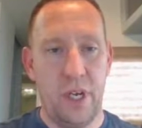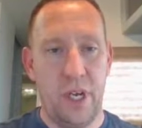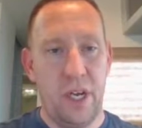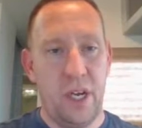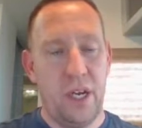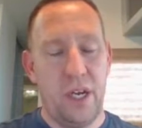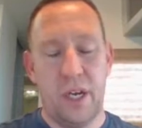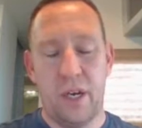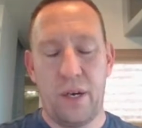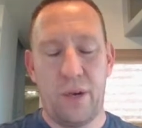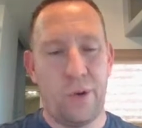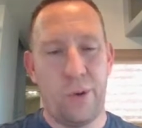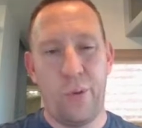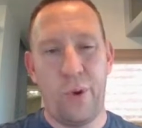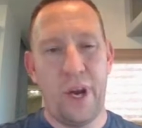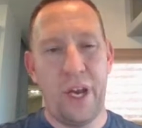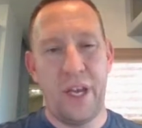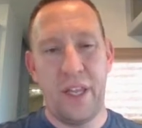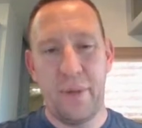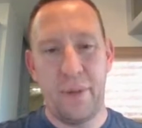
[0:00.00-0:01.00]
I don't know
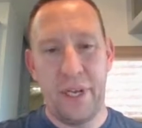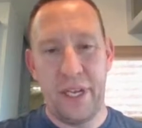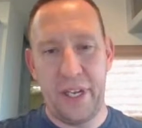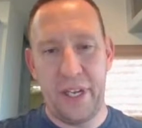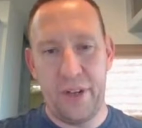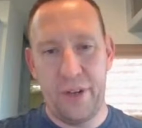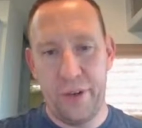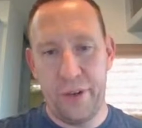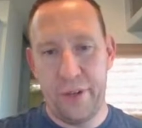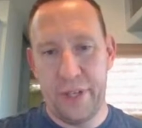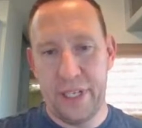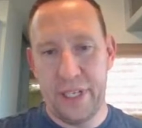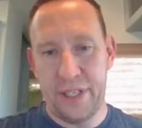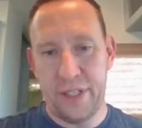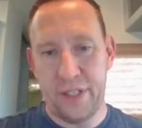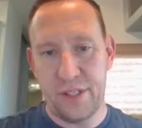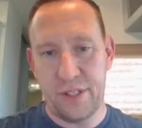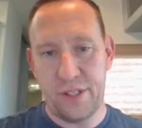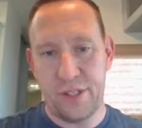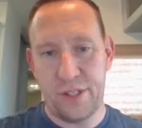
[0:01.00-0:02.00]
why they make you do
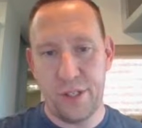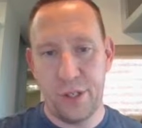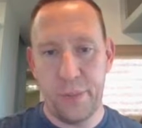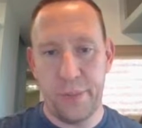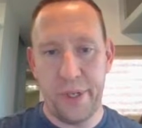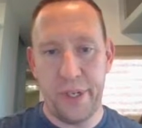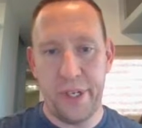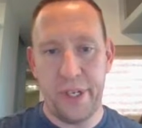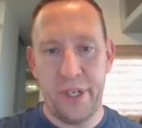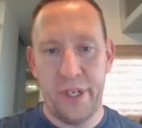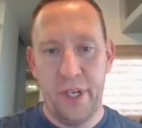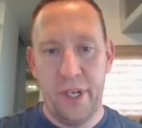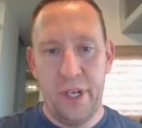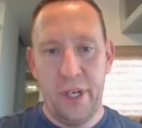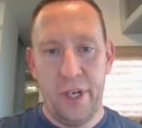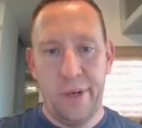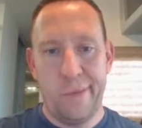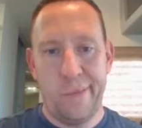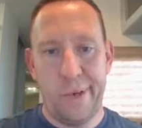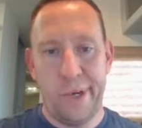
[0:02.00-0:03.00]
this, it's stupid,
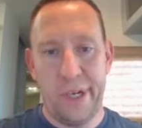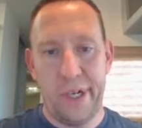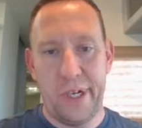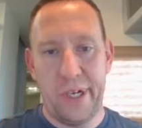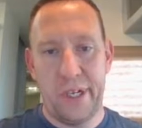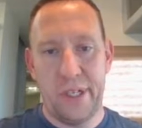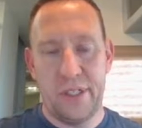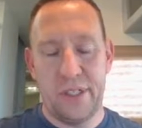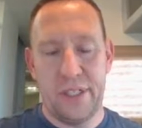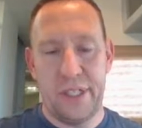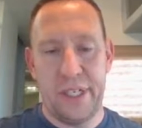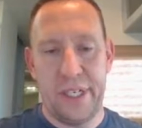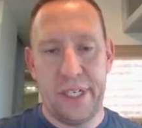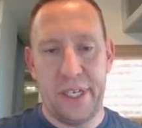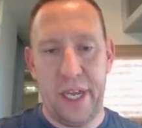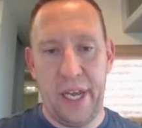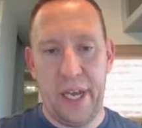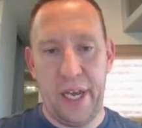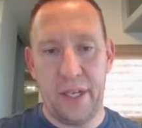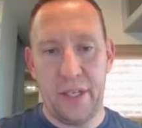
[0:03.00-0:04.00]
but I'll say
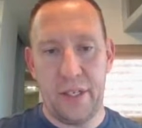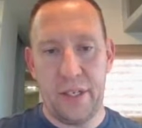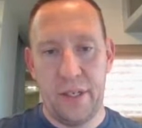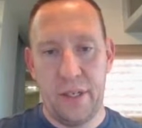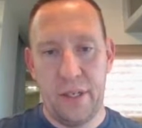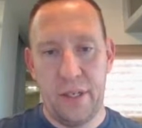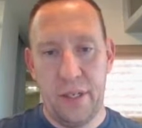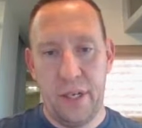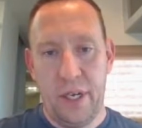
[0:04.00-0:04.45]
get.